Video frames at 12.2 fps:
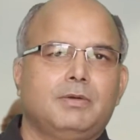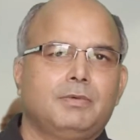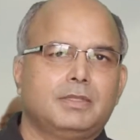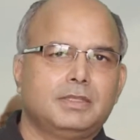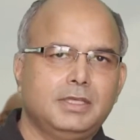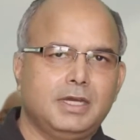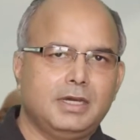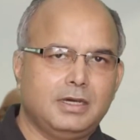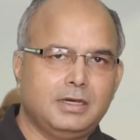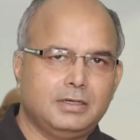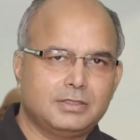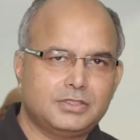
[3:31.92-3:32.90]

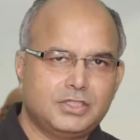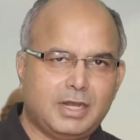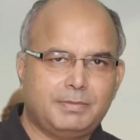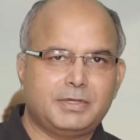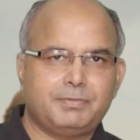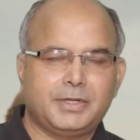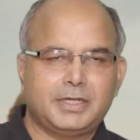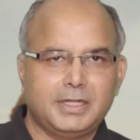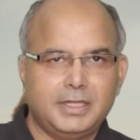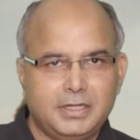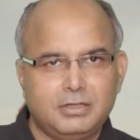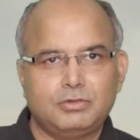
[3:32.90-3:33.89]
the chapter
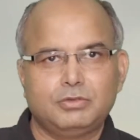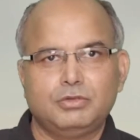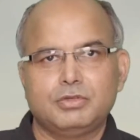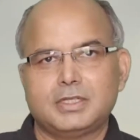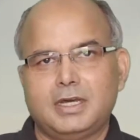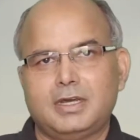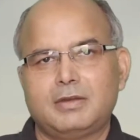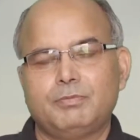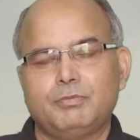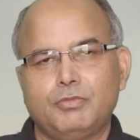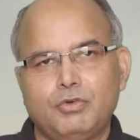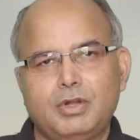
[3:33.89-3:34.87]
pertaining to those are
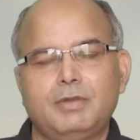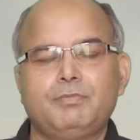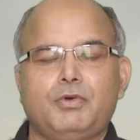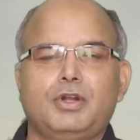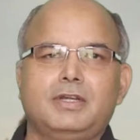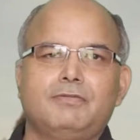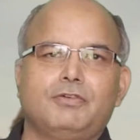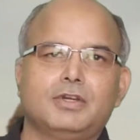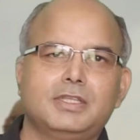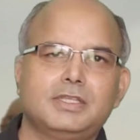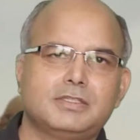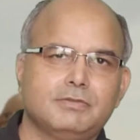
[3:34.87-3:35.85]
more important for
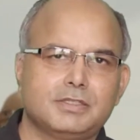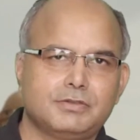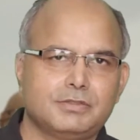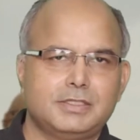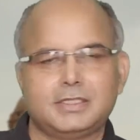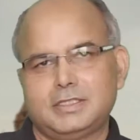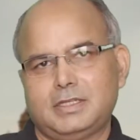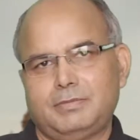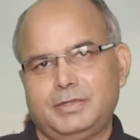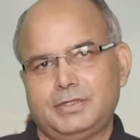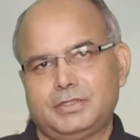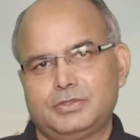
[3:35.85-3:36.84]
the civil services
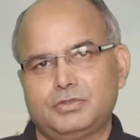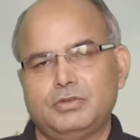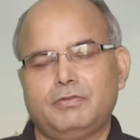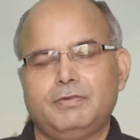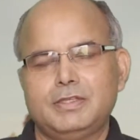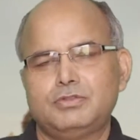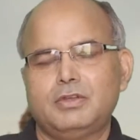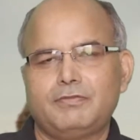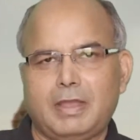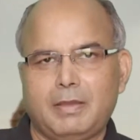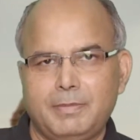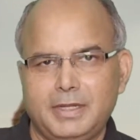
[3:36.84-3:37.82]
examination. So once you are
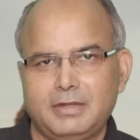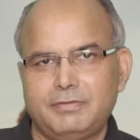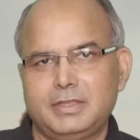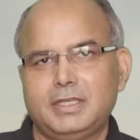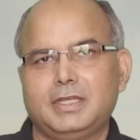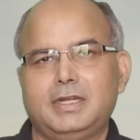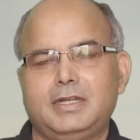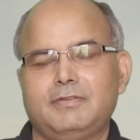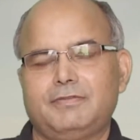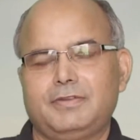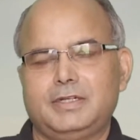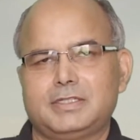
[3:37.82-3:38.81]
familiar with the current
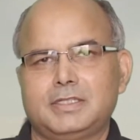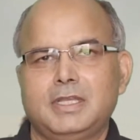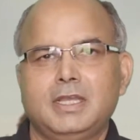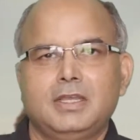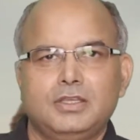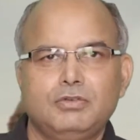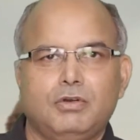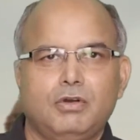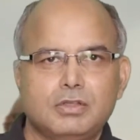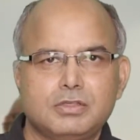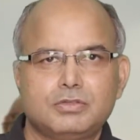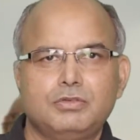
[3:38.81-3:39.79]
affairs, you
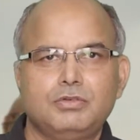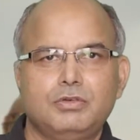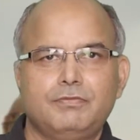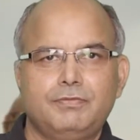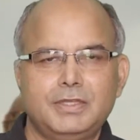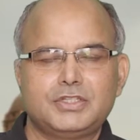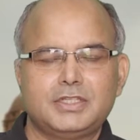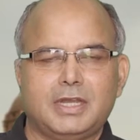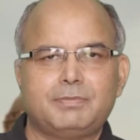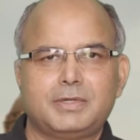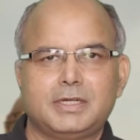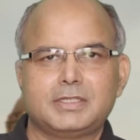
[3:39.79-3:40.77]
also know which
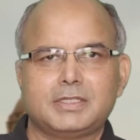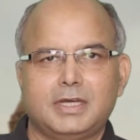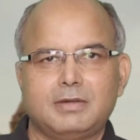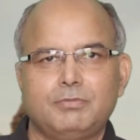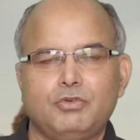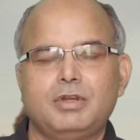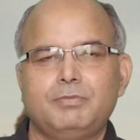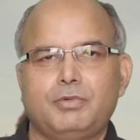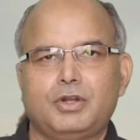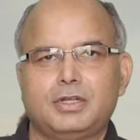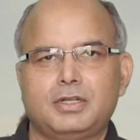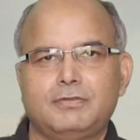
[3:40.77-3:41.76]
chapters are more
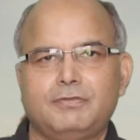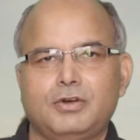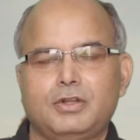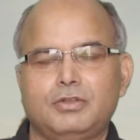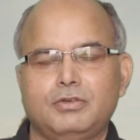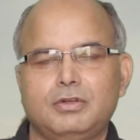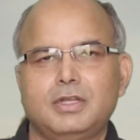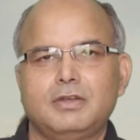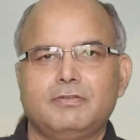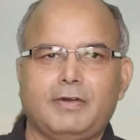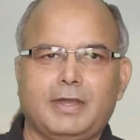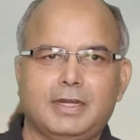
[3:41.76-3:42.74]
important for your
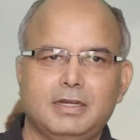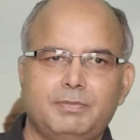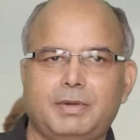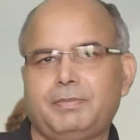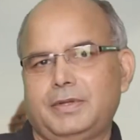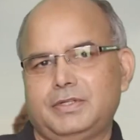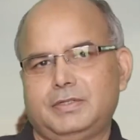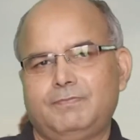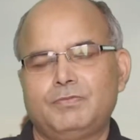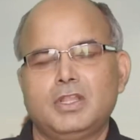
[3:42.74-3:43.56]
final preparation.